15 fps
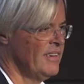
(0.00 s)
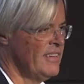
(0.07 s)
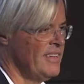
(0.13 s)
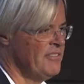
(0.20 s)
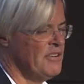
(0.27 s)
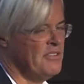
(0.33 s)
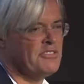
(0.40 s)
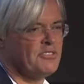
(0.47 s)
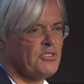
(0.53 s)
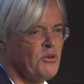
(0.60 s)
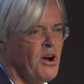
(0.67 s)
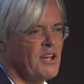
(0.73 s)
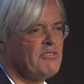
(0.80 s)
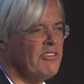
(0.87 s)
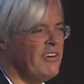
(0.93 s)
even if it's
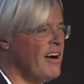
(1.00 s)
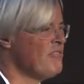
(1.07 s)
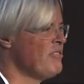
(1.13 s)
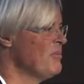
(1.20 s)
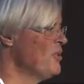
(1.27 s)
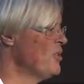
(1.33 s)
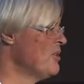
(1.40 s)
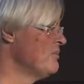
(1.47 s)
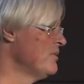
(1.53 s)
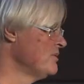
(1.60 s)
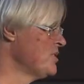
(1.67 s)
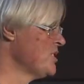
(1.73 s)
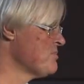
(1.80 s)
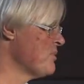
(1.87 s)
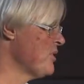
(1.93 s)
quite far from home,
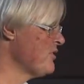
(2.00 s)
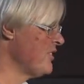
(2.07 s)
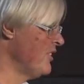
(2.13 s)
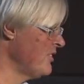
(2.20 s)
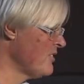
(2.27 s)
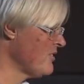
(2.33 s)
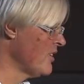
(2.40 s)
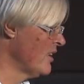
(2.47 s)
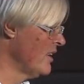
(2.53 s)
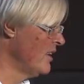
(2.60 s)
which is Brussels.